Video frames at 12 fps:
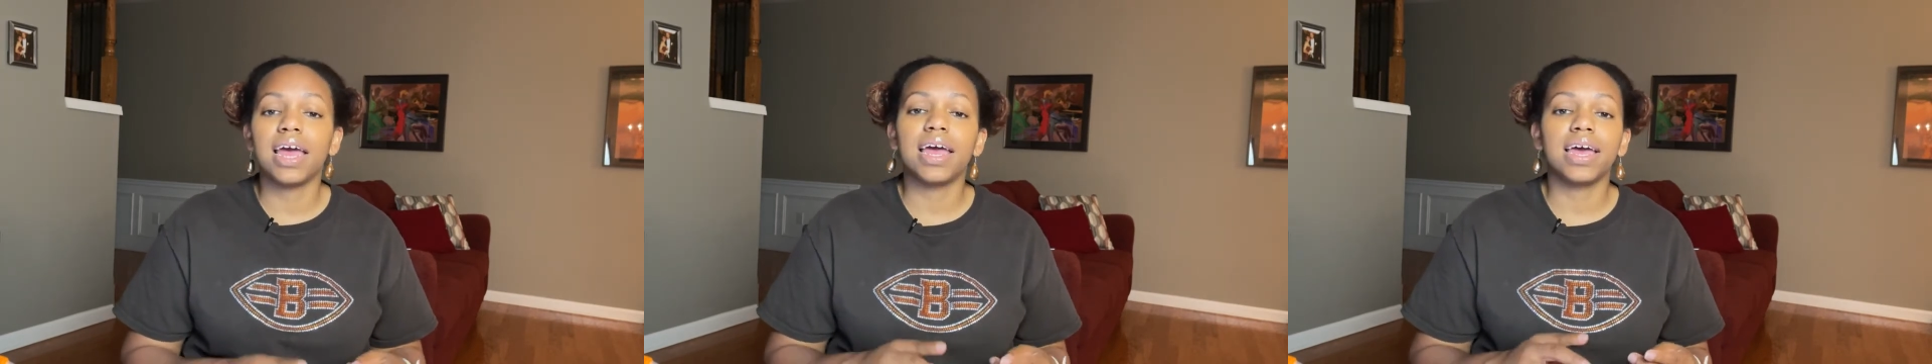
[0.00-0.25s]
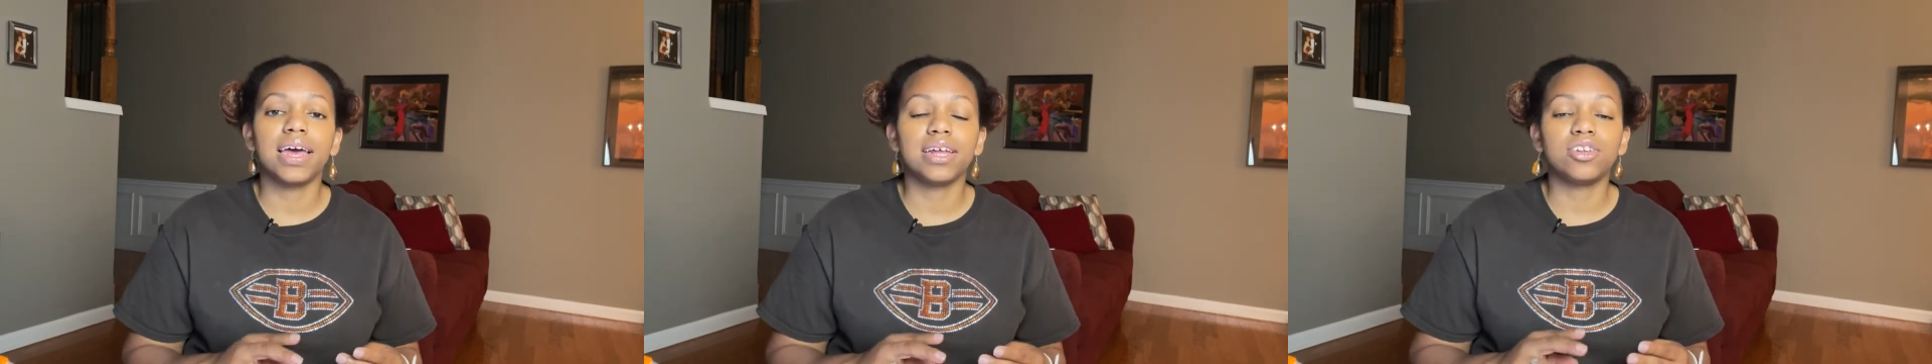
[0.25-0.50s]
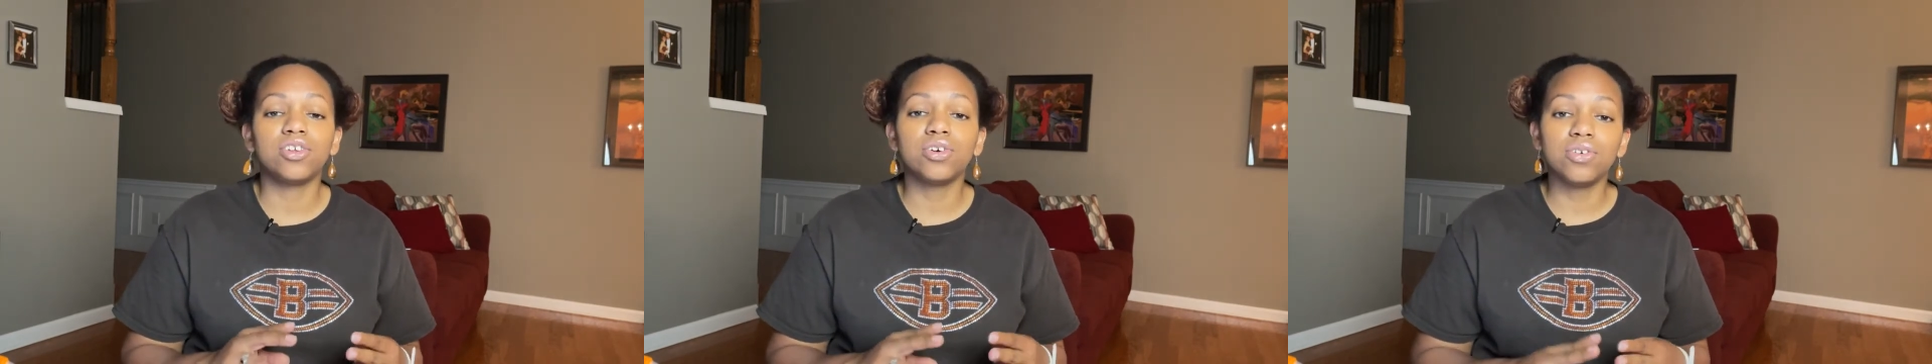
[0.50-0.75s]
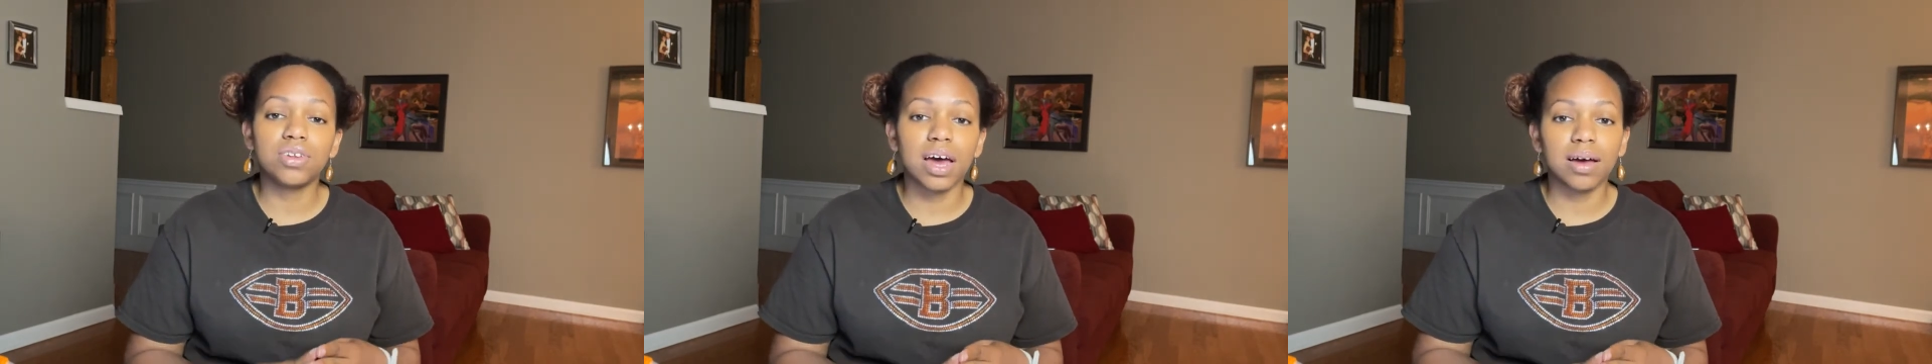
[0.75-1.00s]
and
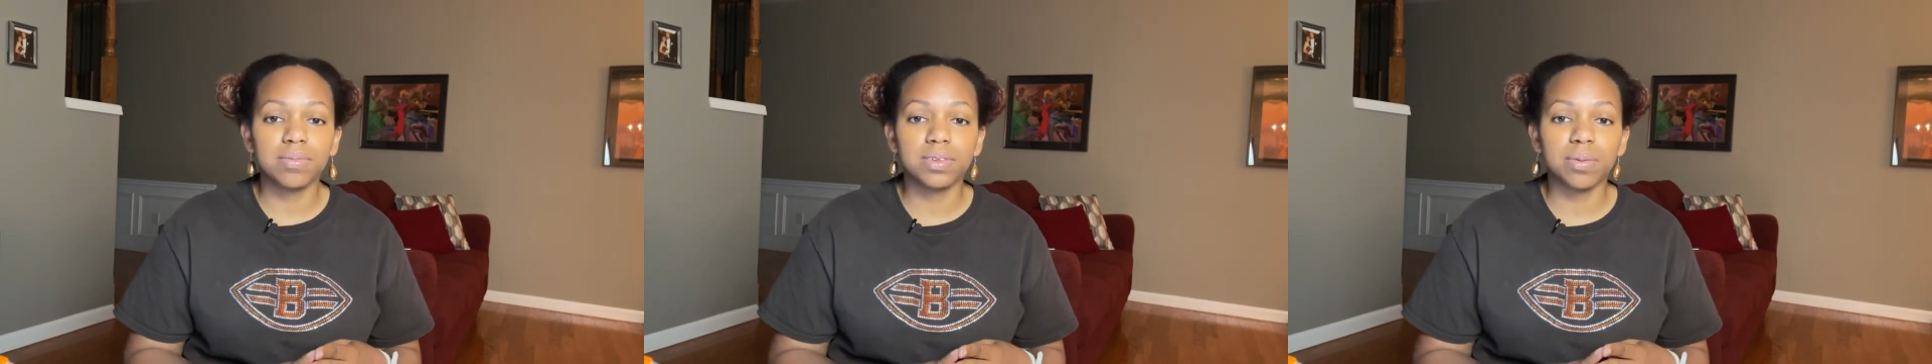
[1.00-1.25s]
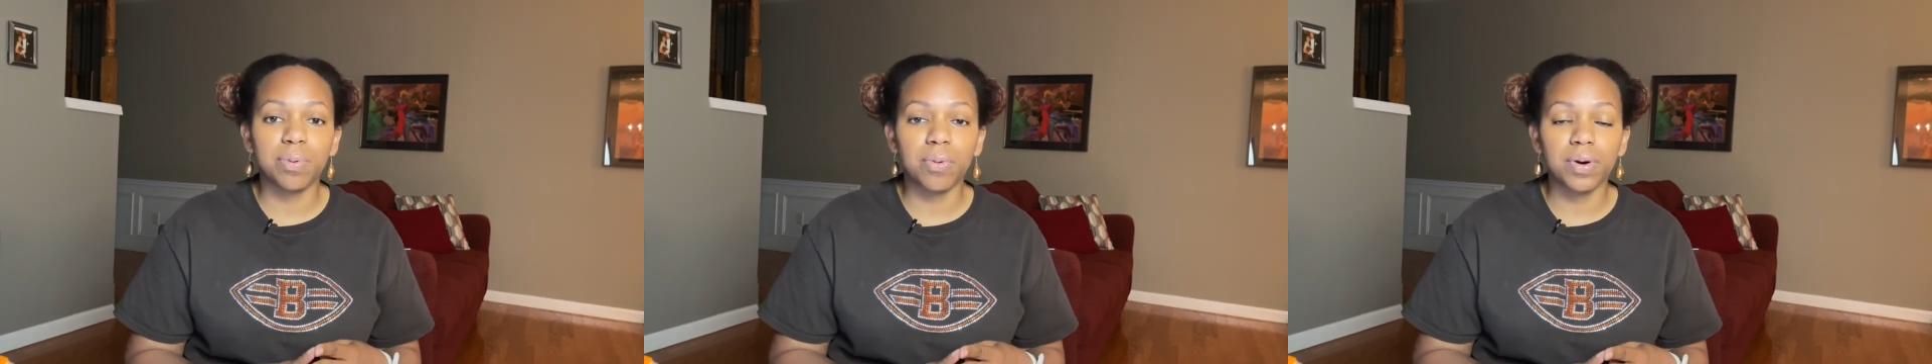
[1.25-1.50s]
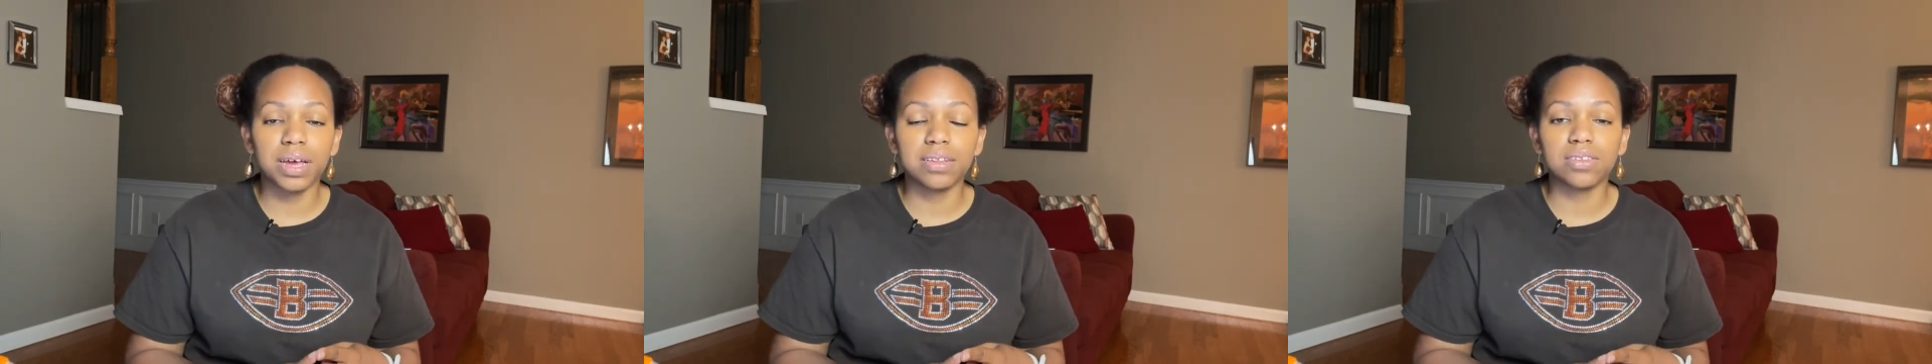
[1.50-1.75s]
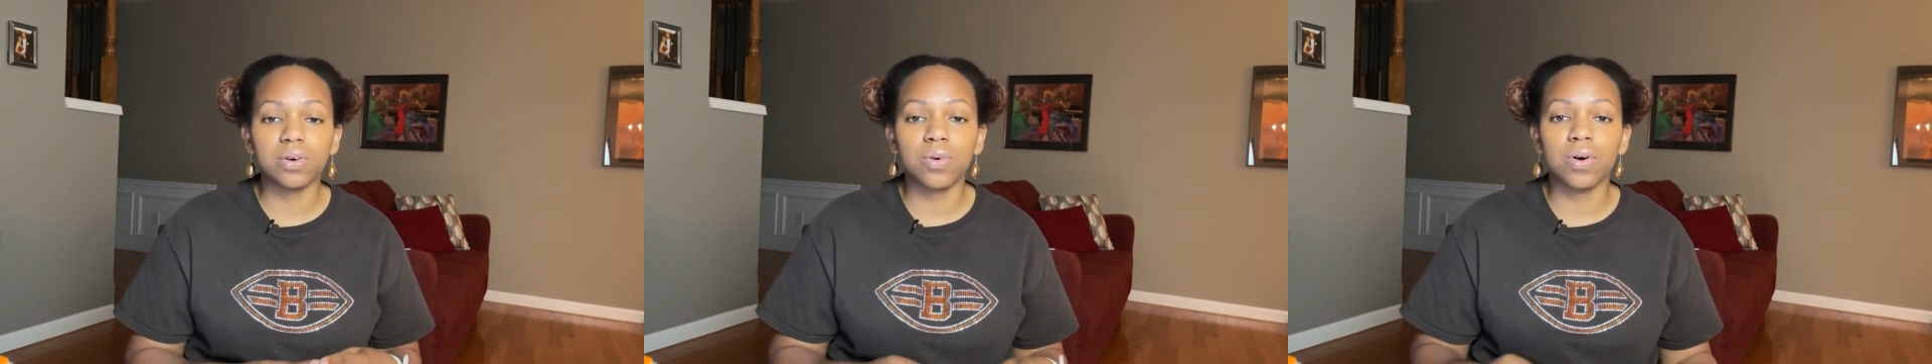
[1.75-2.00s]
two times the
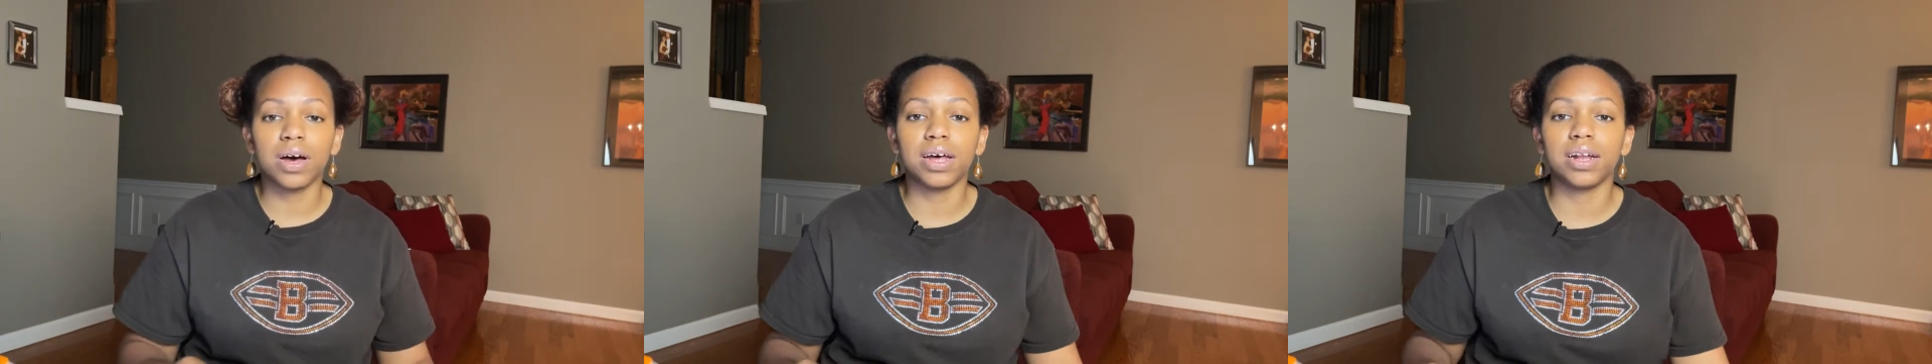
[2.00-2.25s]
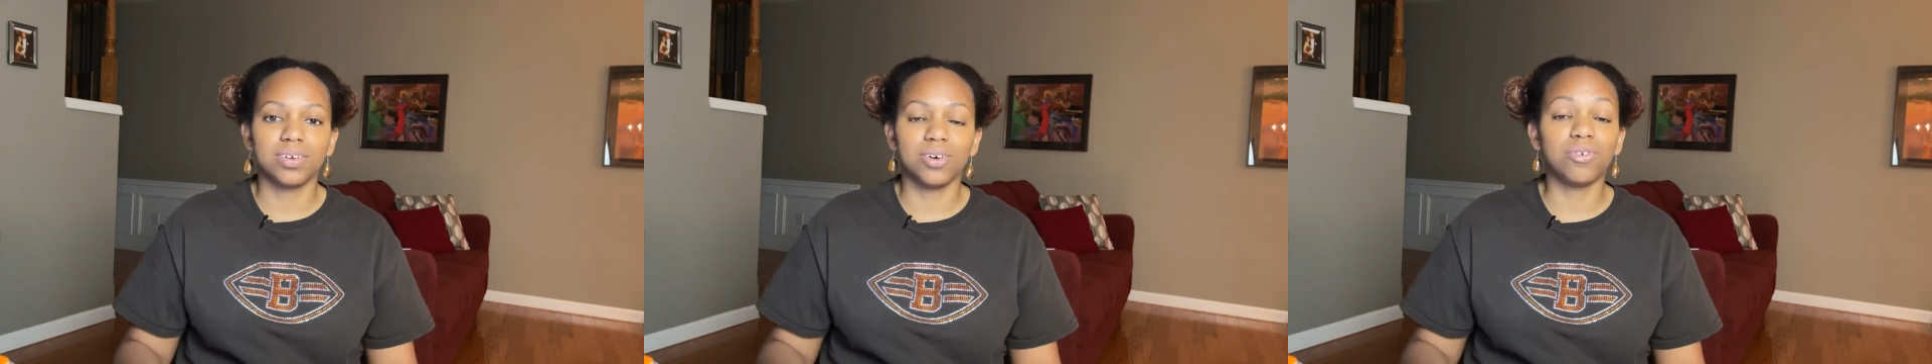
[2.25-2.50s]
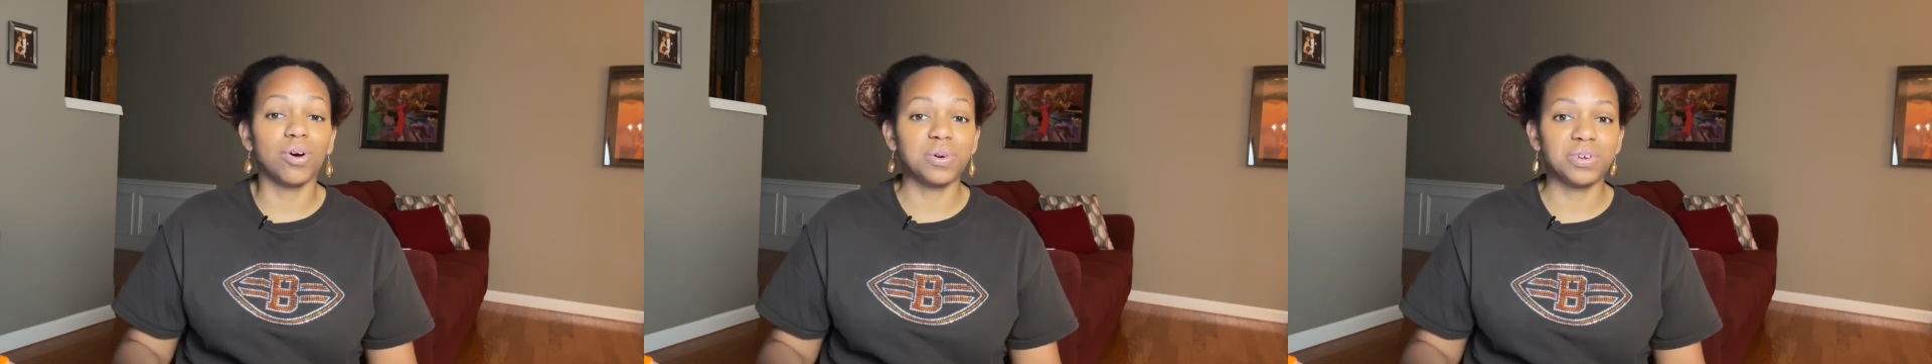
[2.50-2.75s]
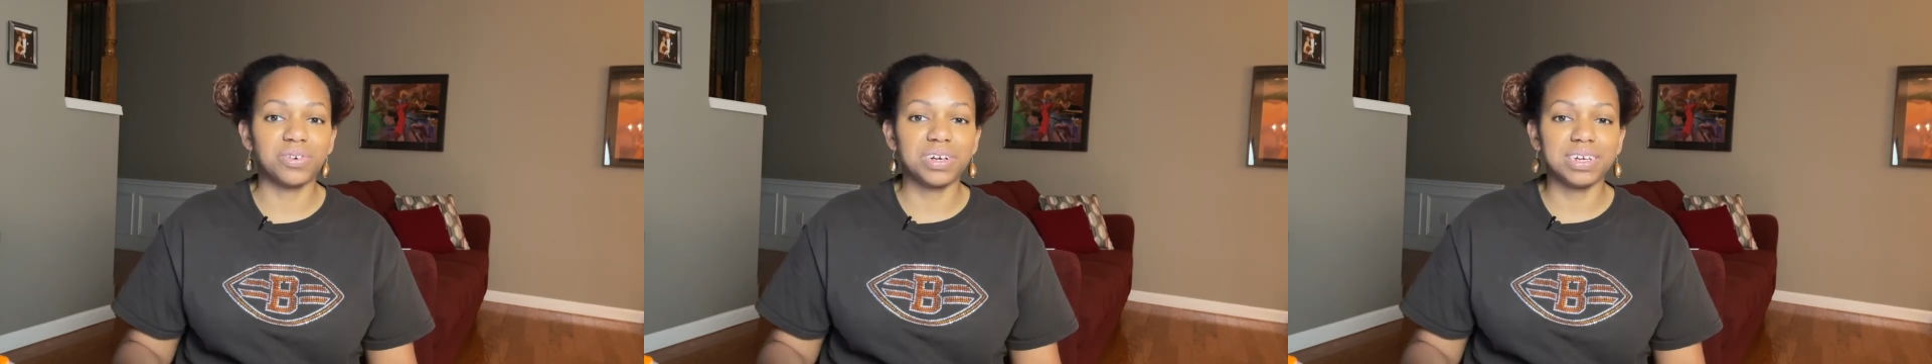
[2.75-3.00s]
points on
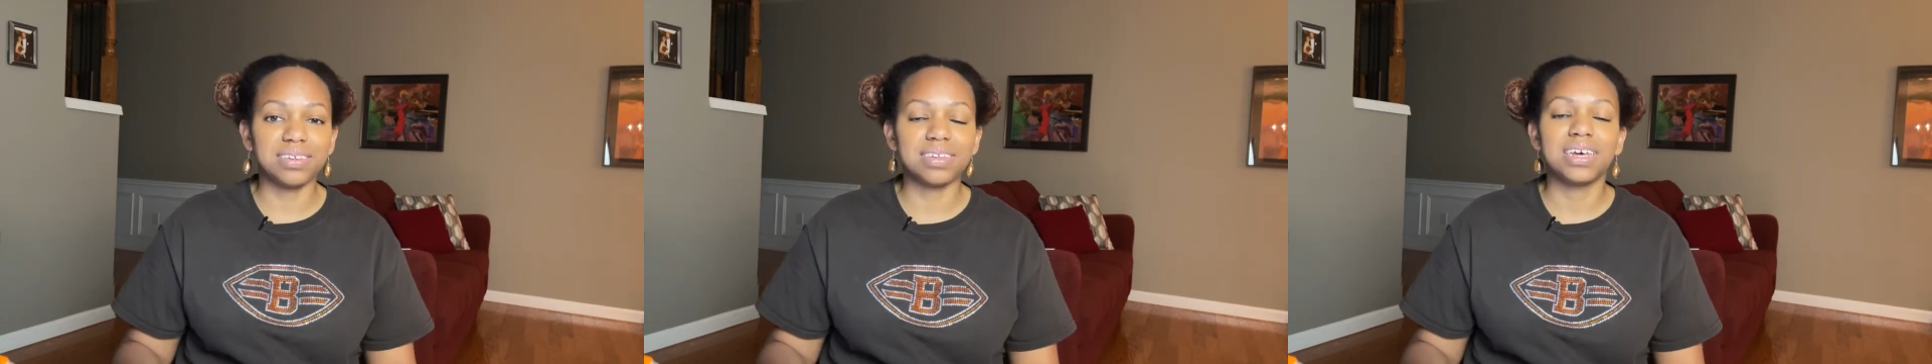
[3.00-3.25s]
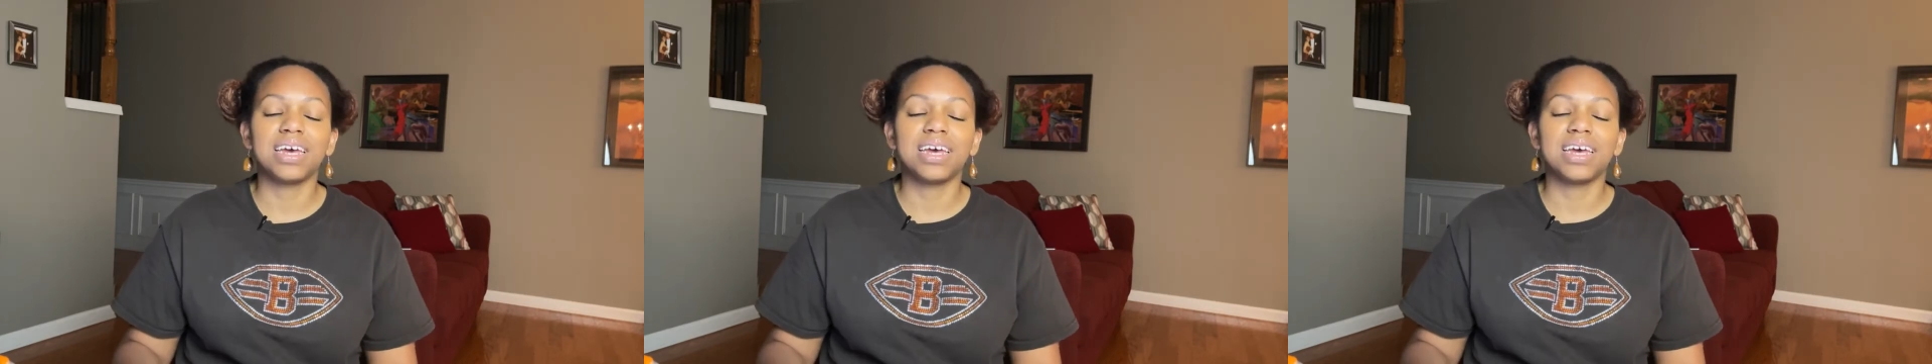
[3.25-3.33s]
groceries.